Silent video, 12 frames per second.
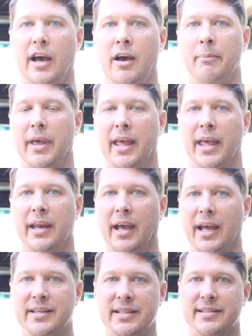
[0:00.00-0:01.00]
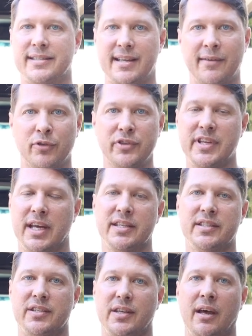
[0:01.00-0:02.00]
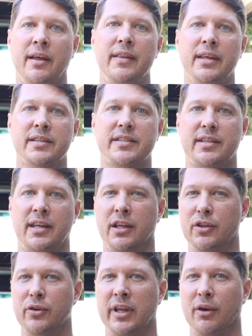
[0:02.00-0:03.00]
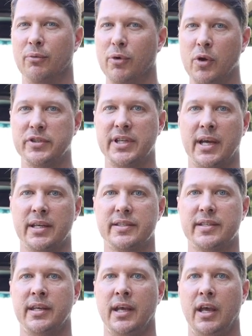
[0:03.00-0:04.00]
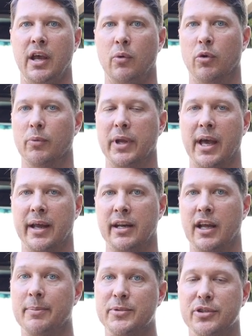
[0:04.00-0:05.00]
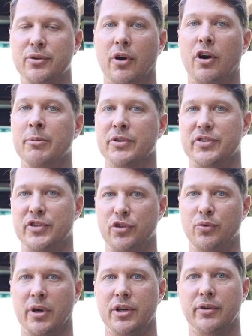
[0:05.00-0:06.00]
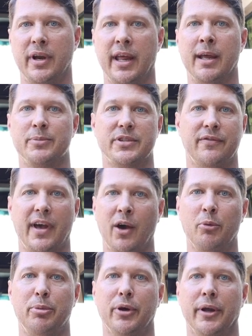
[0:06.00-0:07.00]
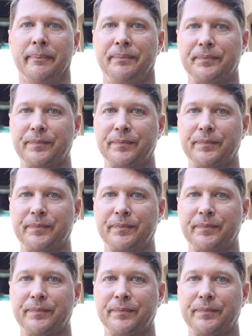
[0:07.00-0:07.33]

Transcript: Um, and I did several tests on this, including a road test where we got it up to almost 200 amps of output.